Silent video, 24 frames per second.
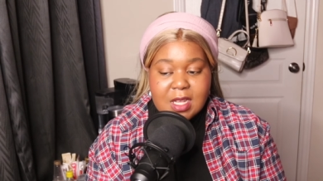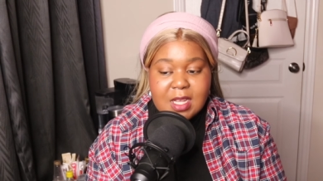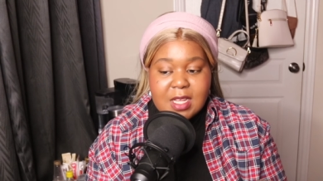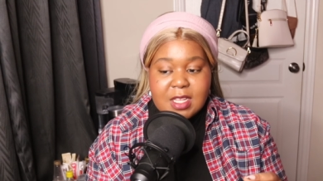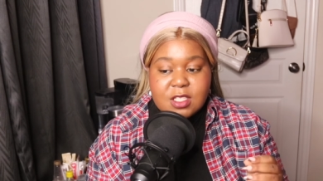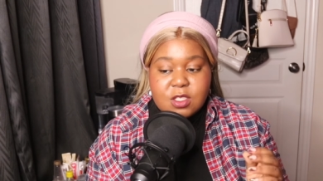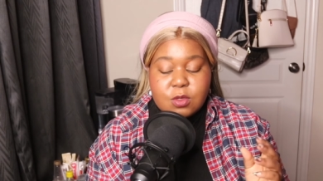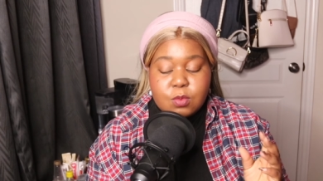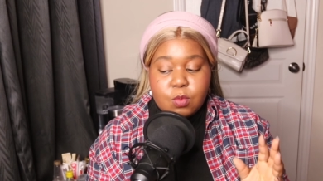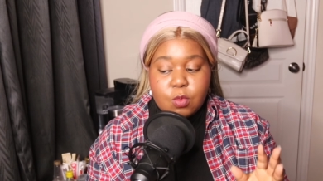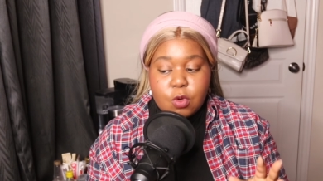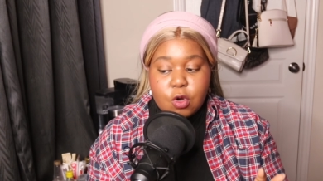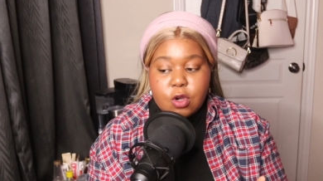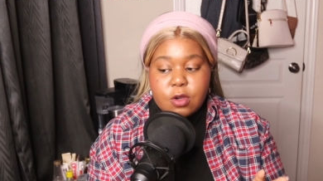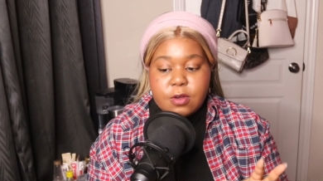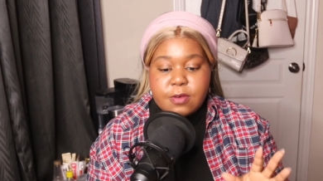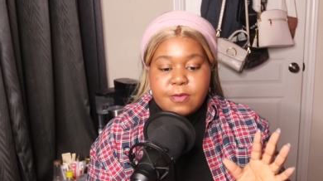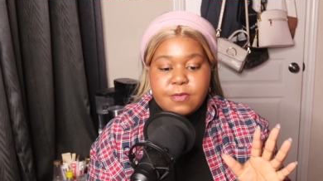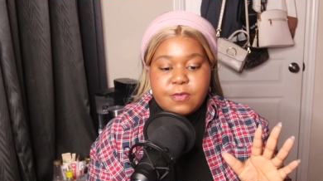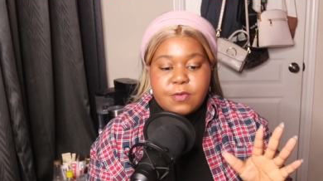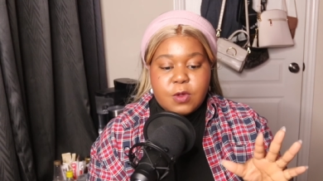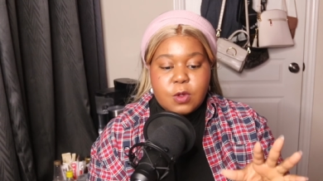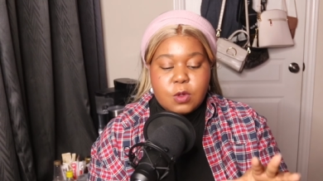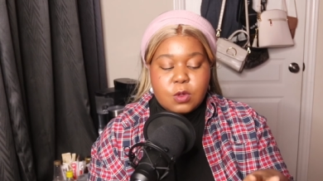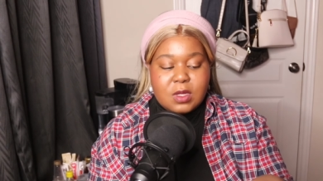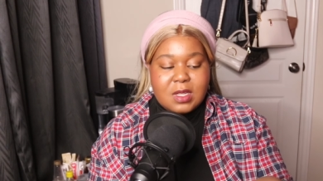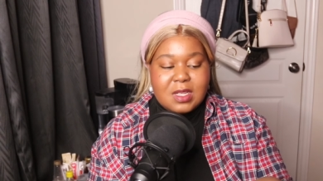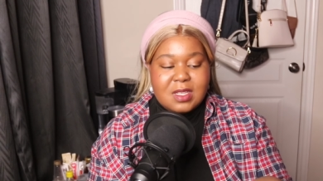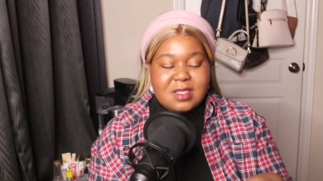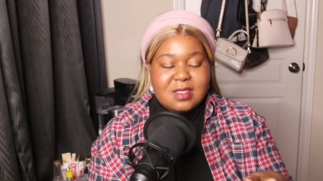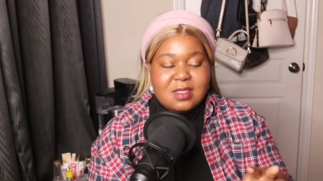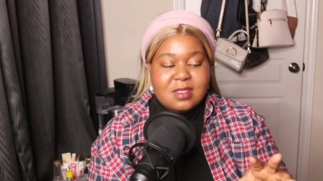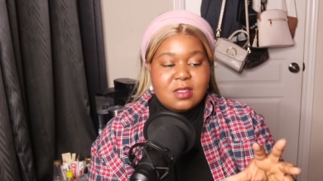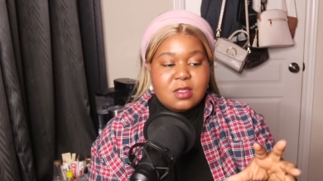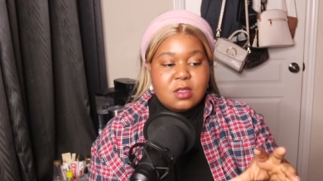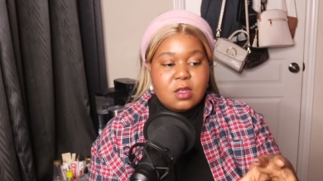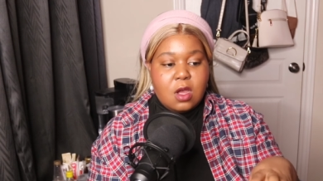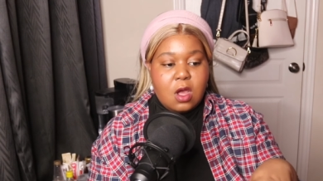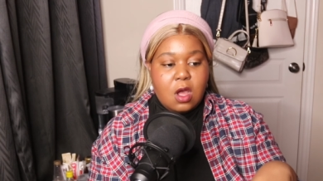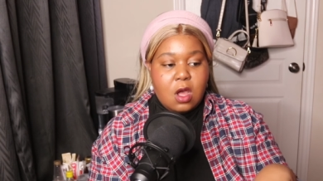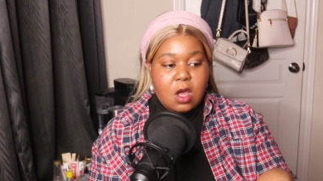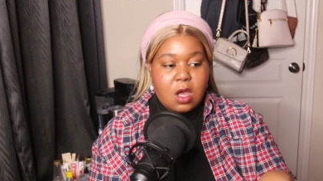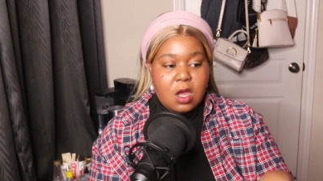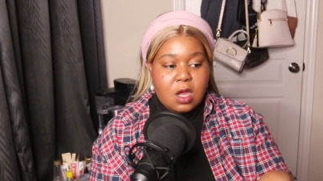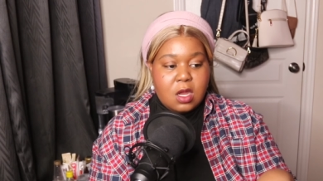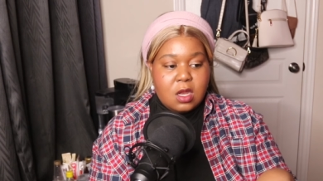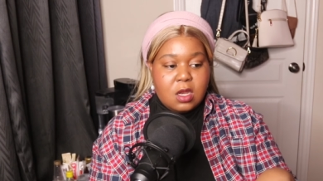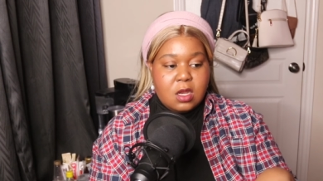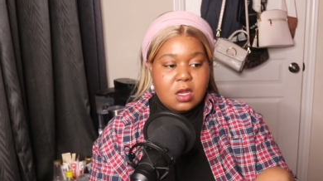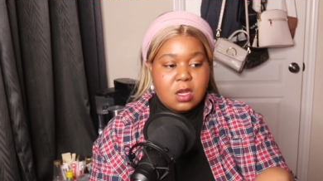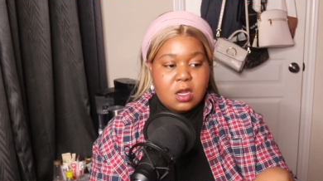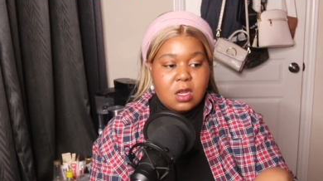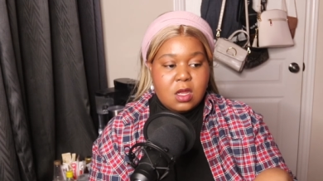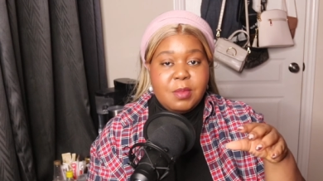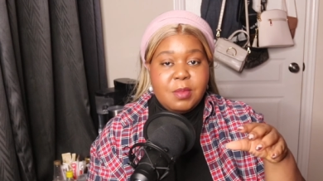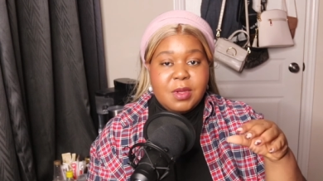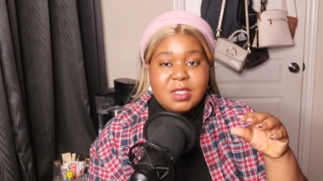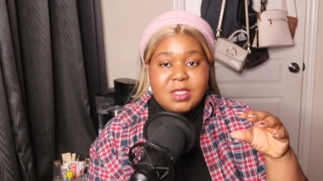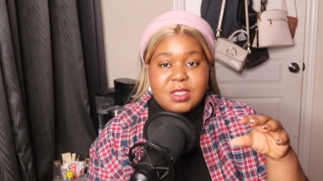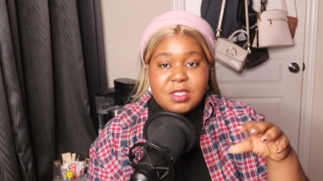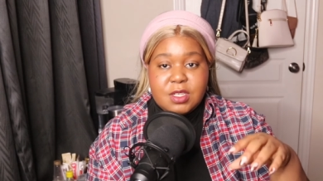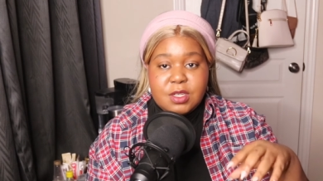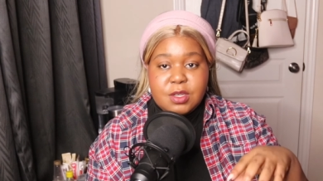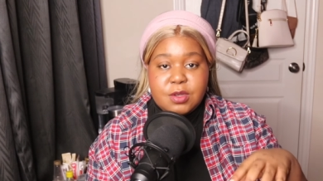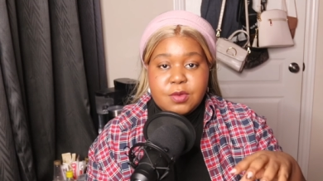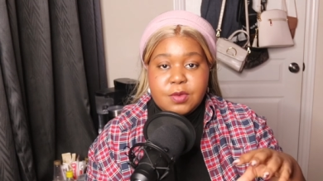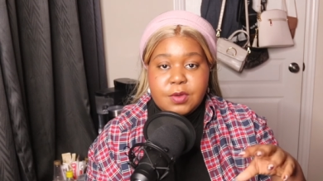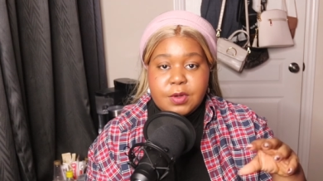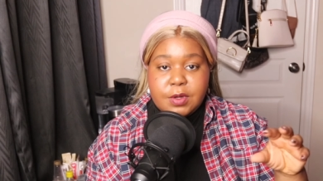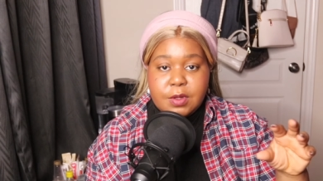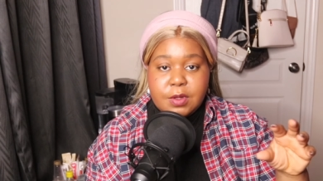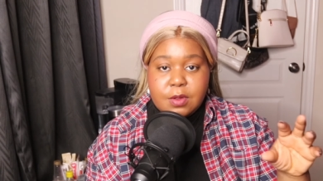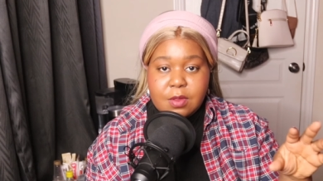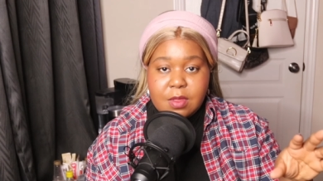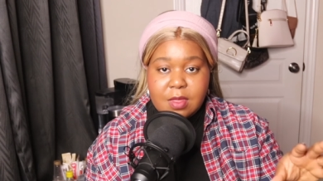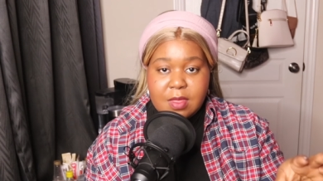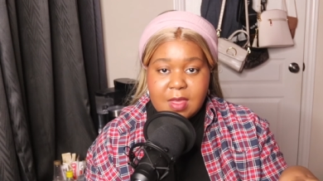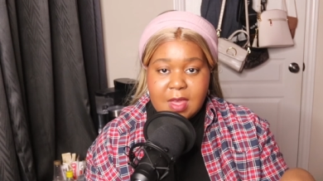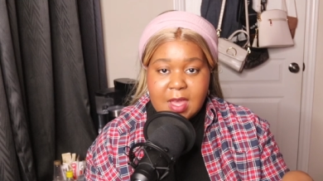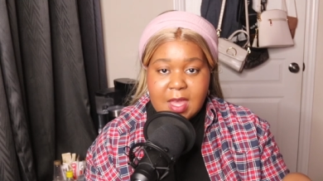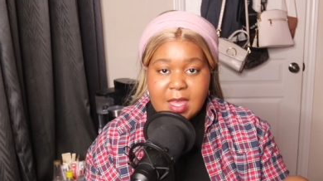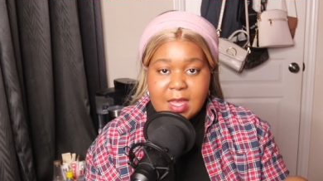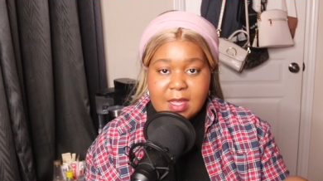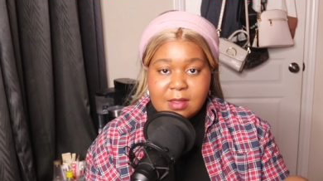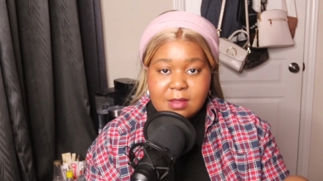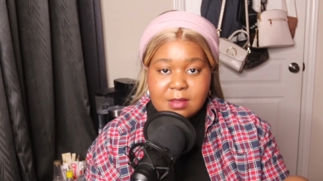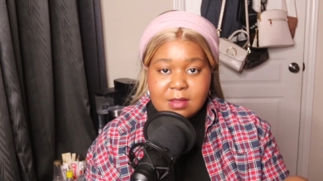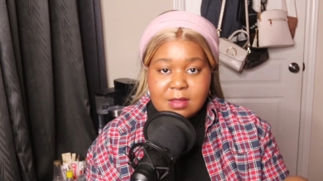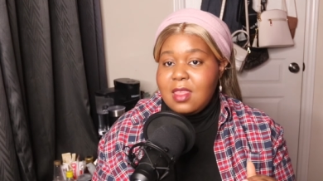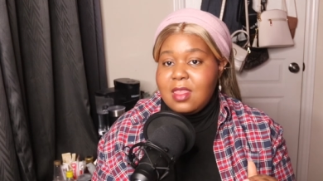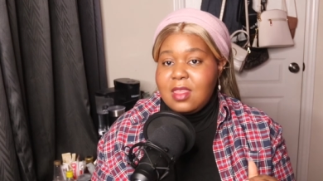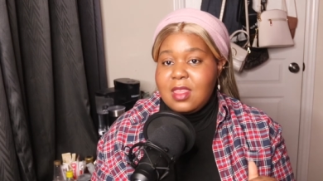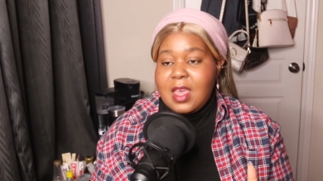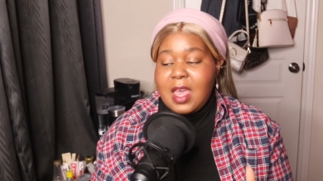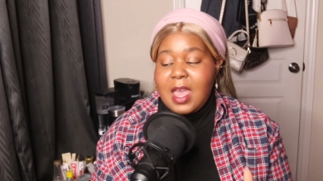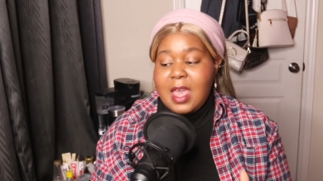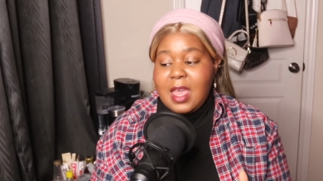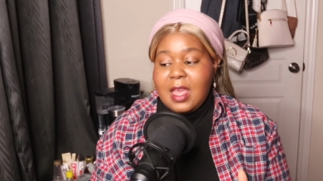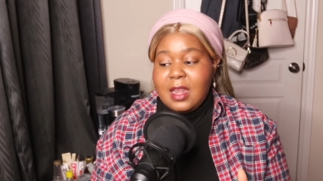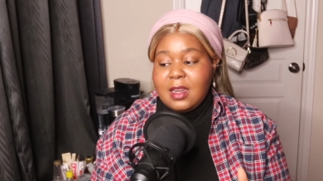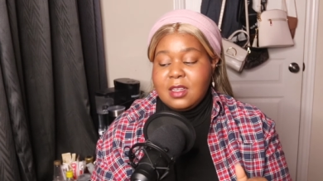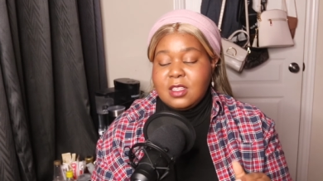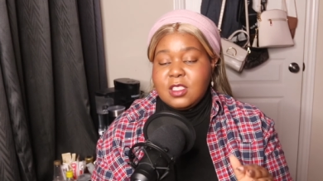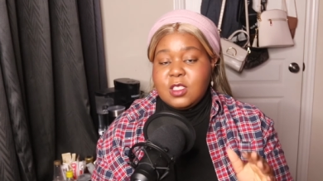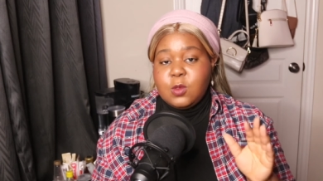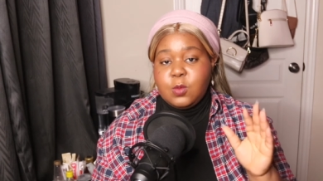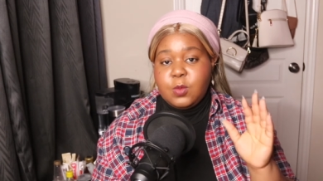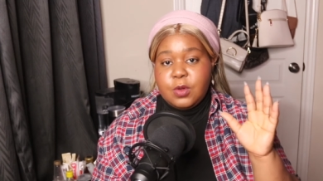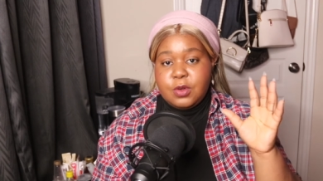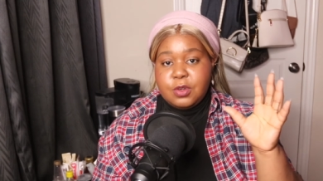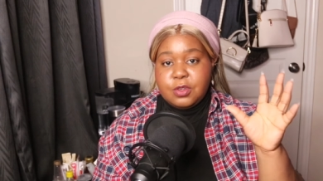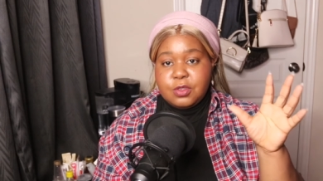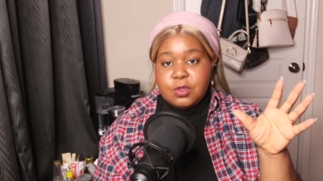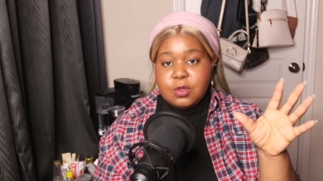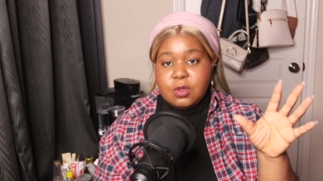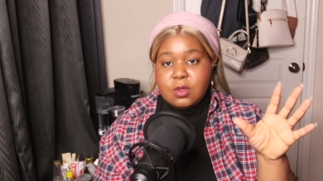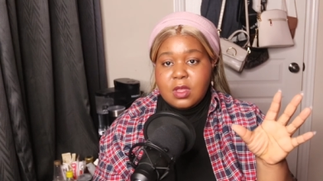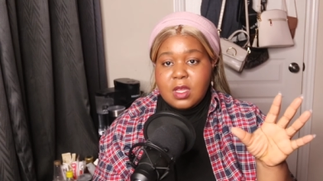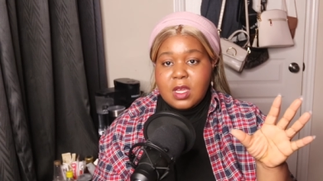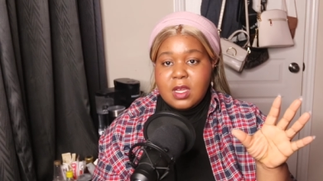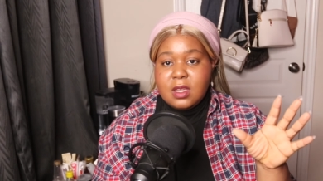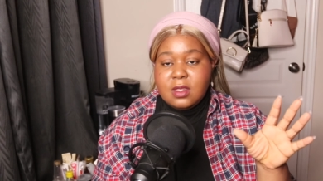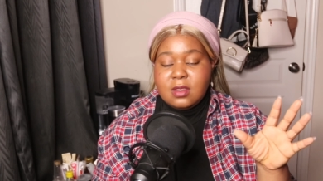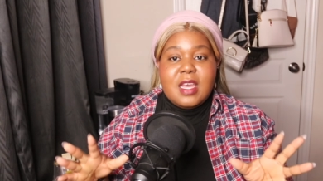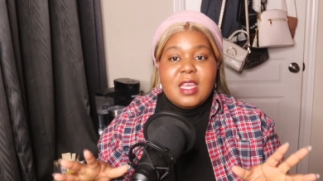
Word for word: is more focused on material things than spiritual things,